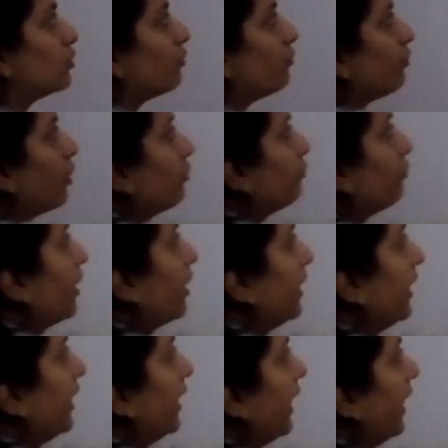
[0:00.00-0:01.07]
So, for
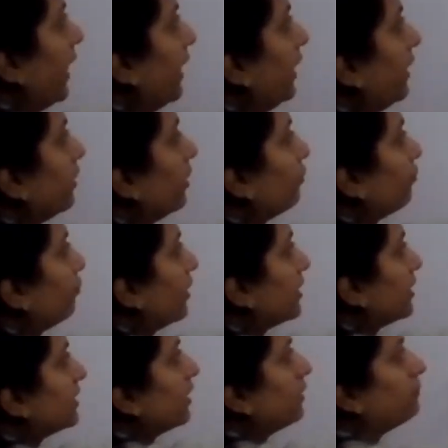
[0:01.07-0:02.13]
48,
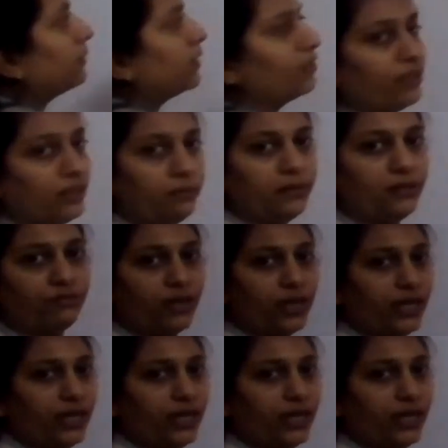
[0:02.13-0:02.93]
first number will be